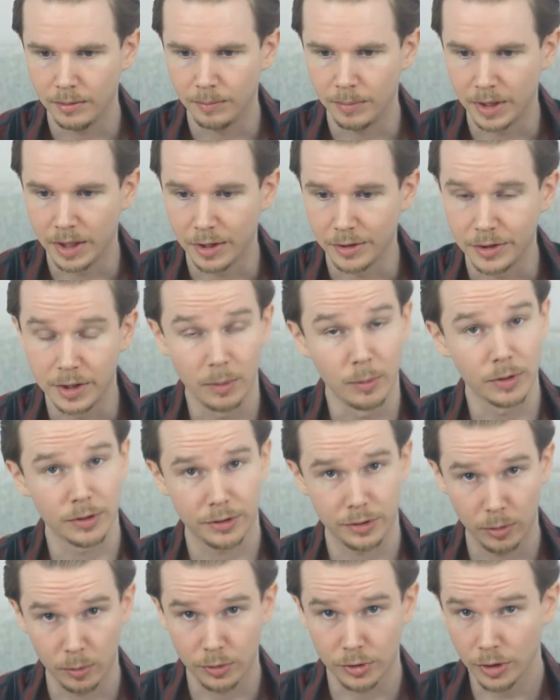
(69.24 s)
because she
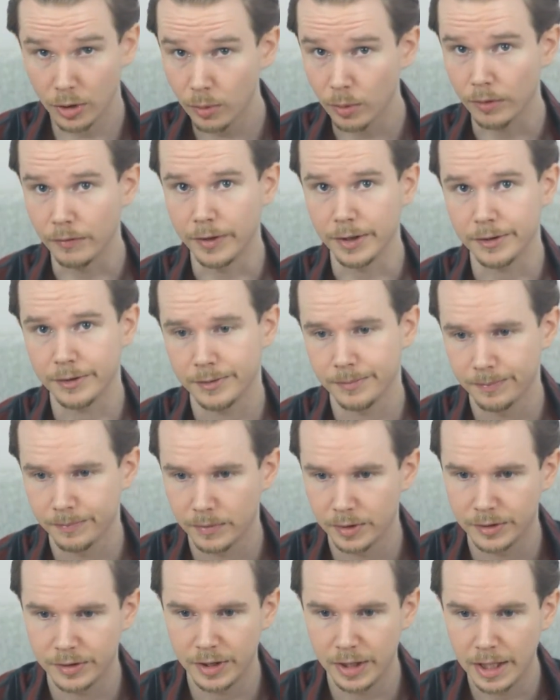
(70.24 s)
was so sure of it.
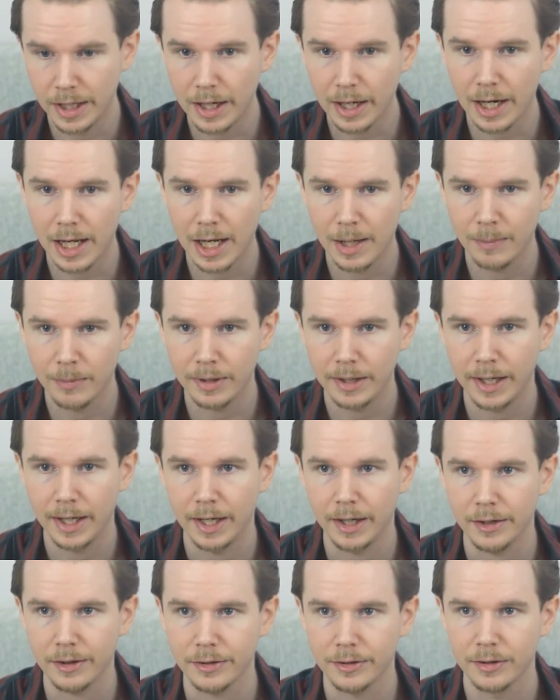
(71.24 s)
She claimed
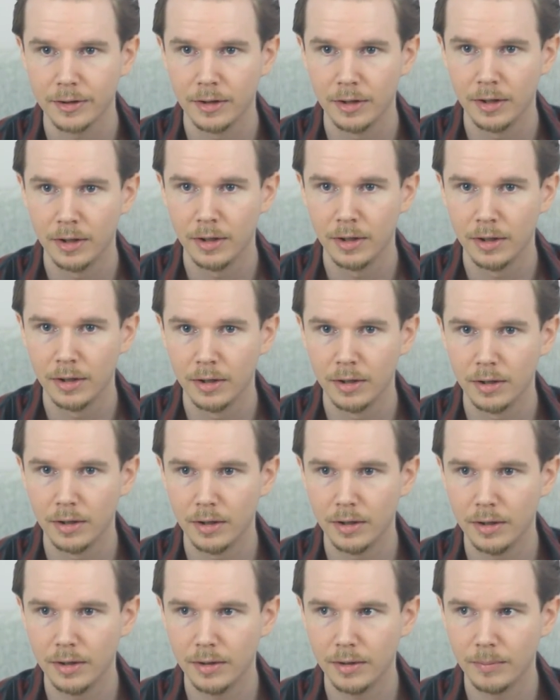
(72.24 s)
that
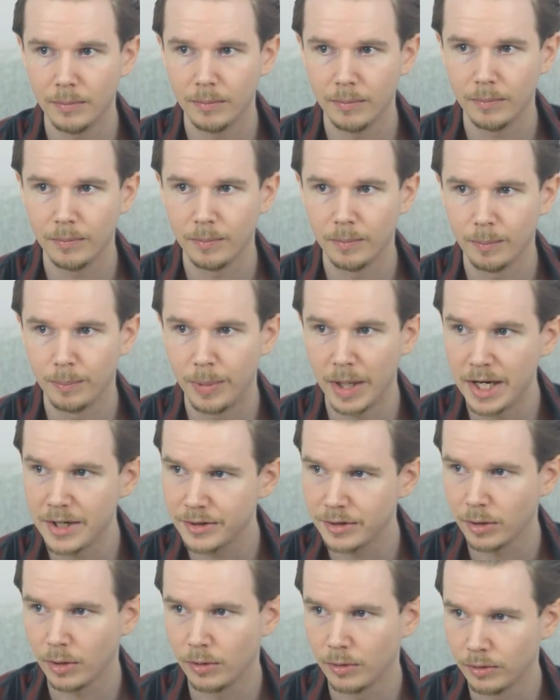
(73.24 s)

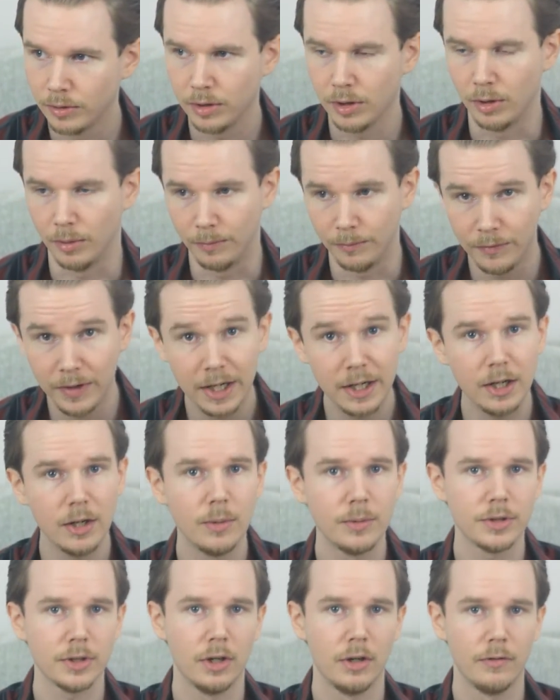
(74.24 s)
based on, you know,
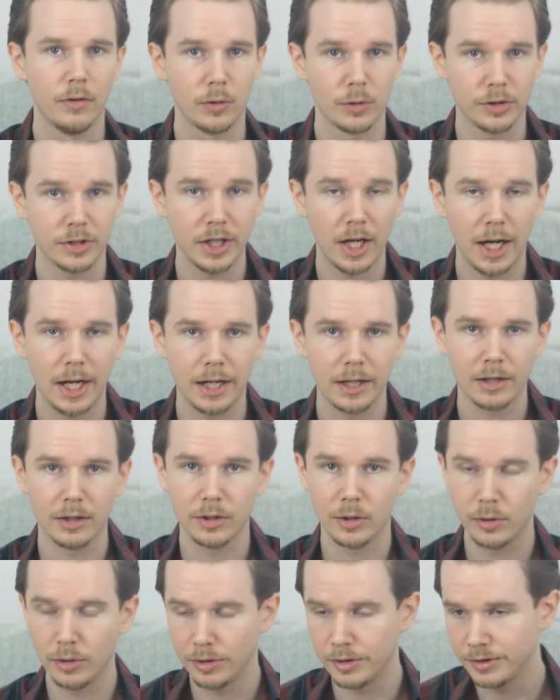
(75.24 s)
videos of her child,
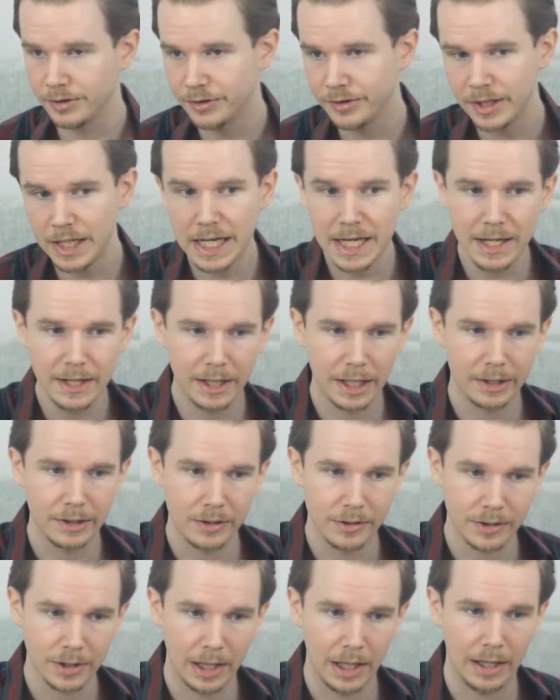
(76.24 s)
you could see that the
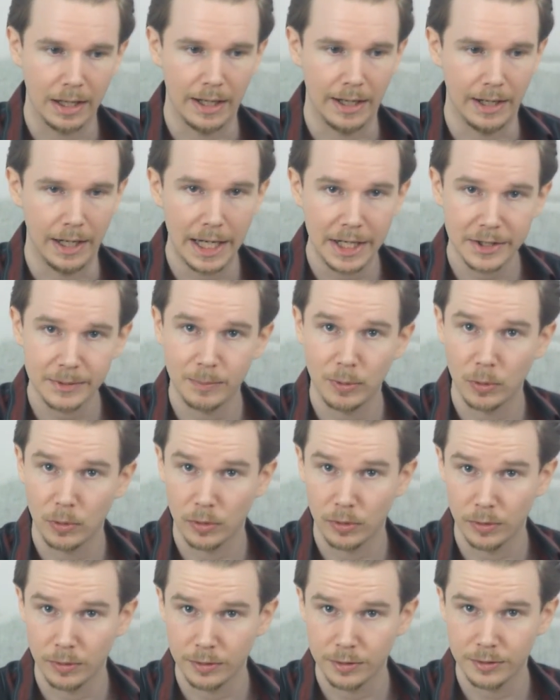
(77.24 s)
child had
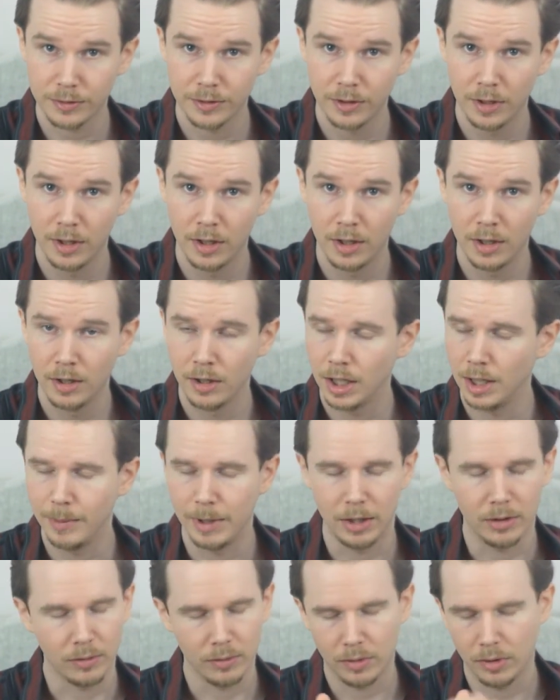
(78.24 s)
Asperger's, or
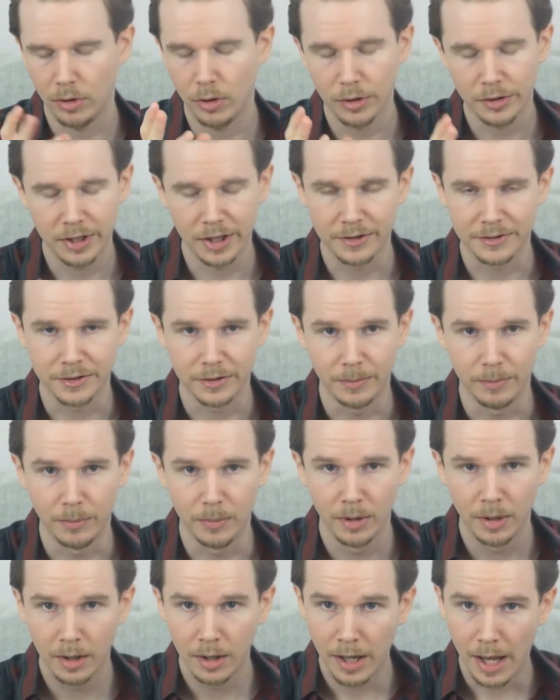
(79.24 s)

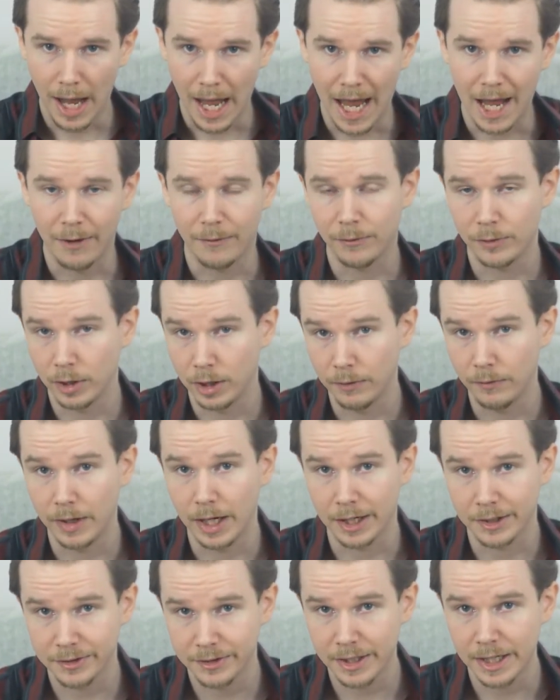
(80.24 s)
autism, after the
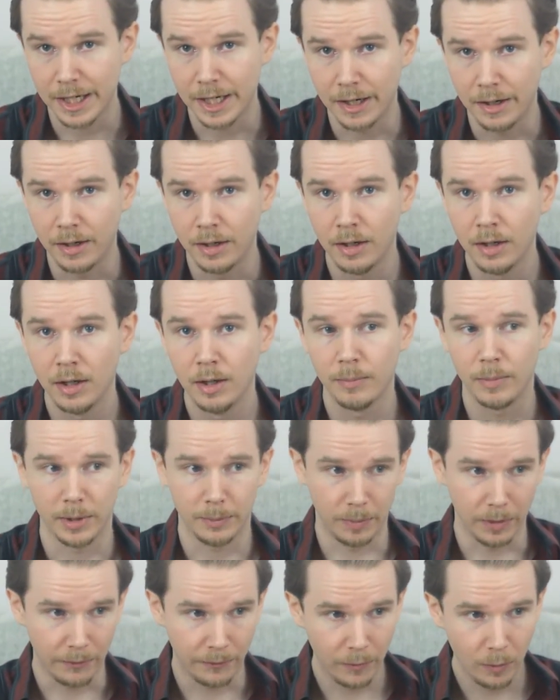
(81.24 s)
vaccine,
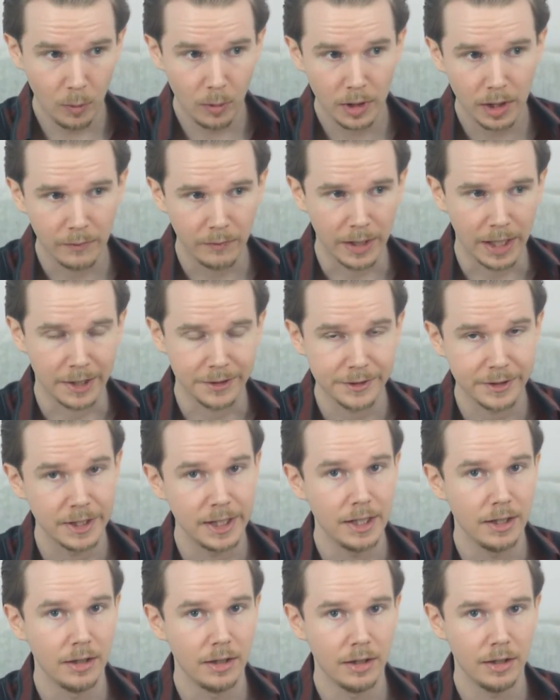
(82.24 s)
but before the
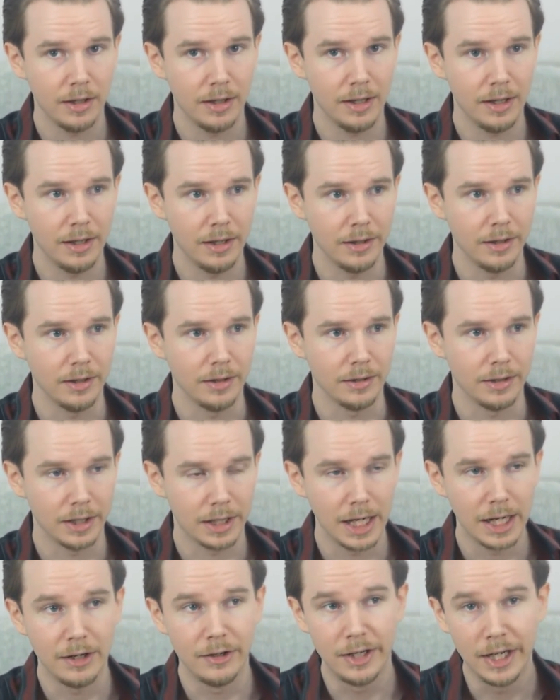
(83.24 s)
vaccine, the
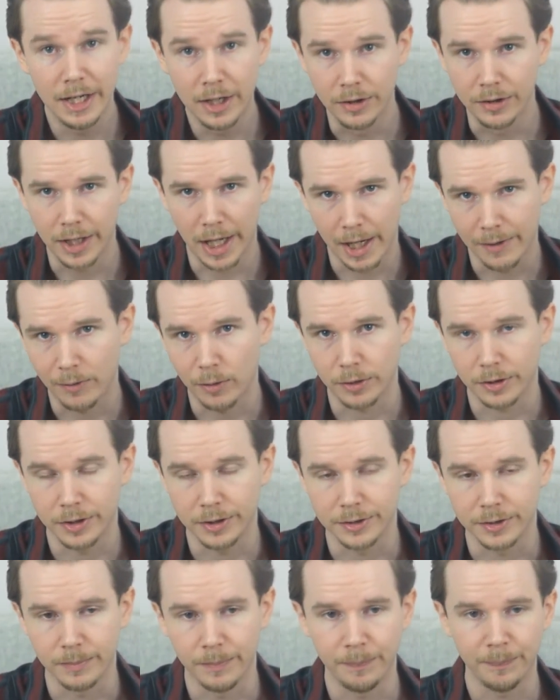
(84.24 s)
kid didn't have
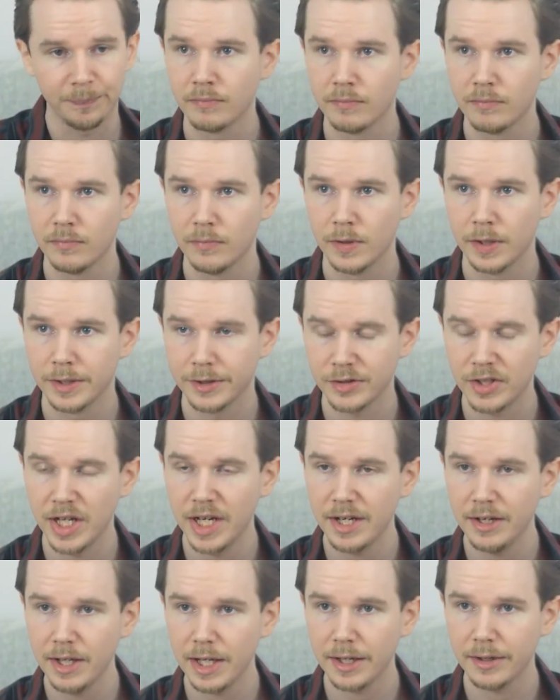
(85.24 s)
autism.
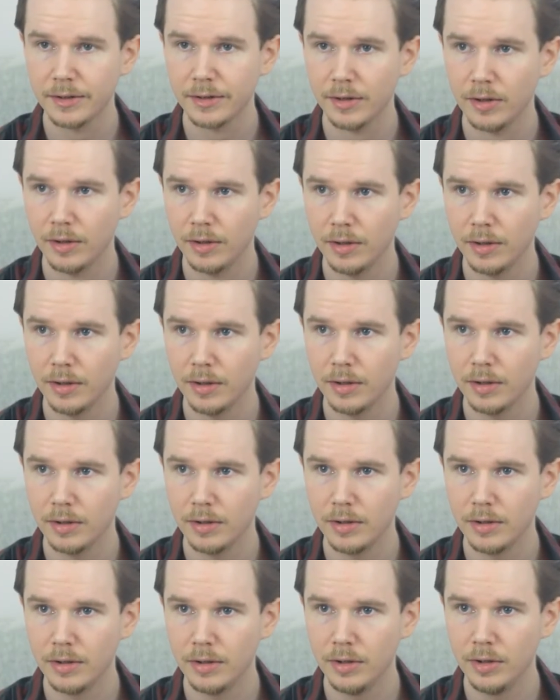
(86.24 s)
Saying that
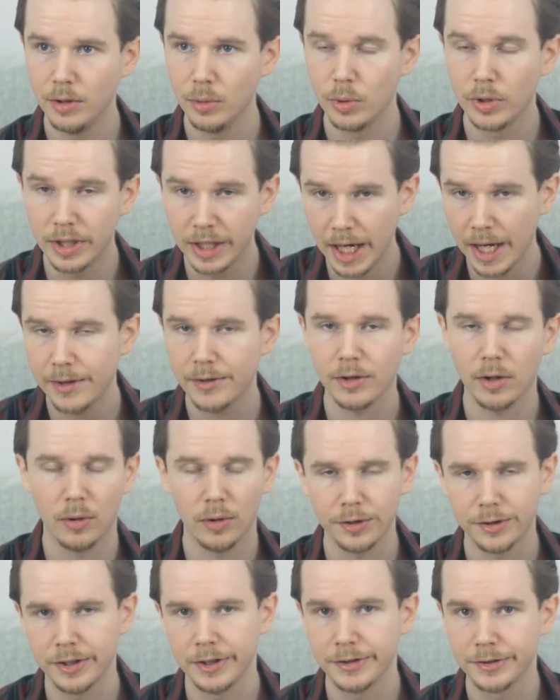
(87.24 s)
you get
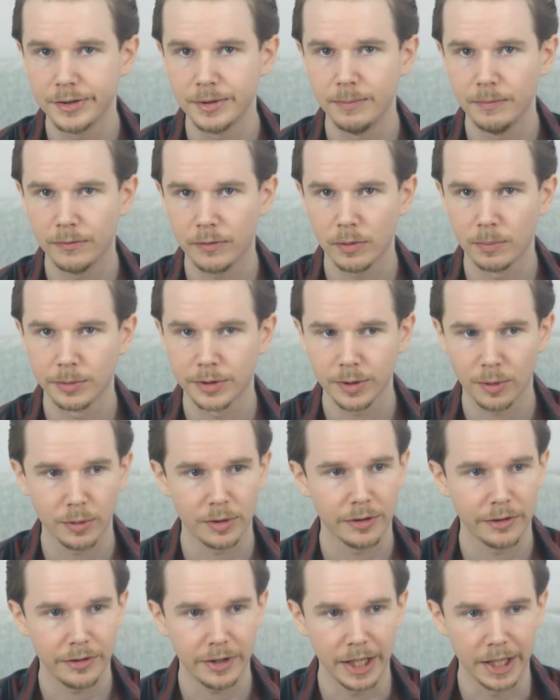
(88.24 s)
autism from
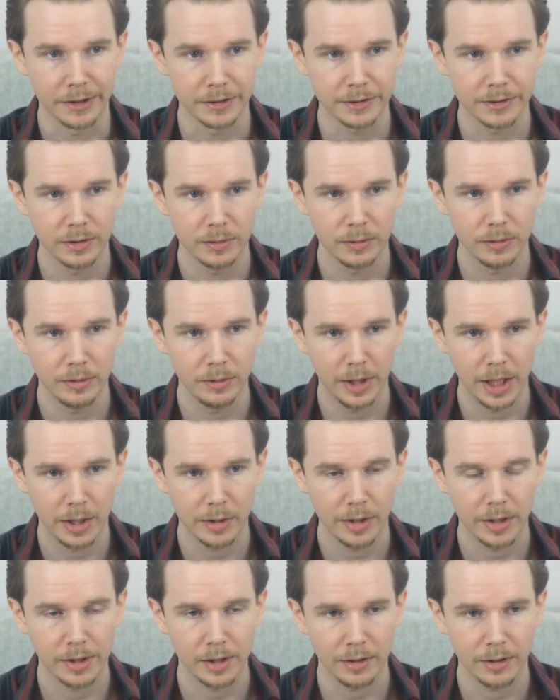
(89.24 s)
certain things. You
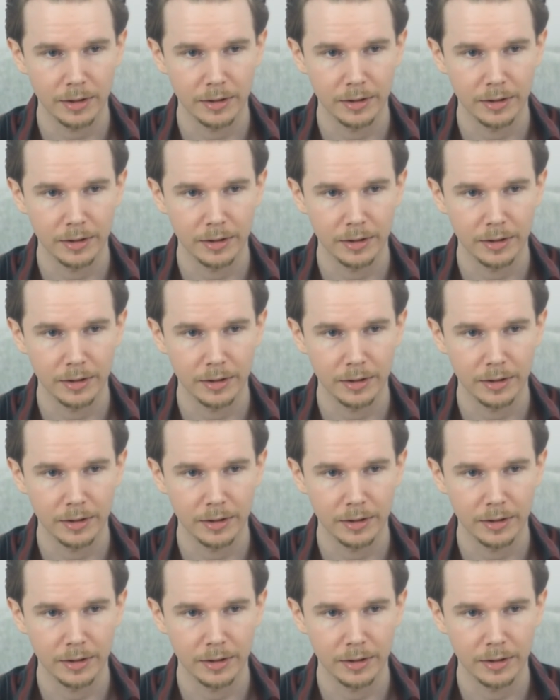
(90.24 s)
hear it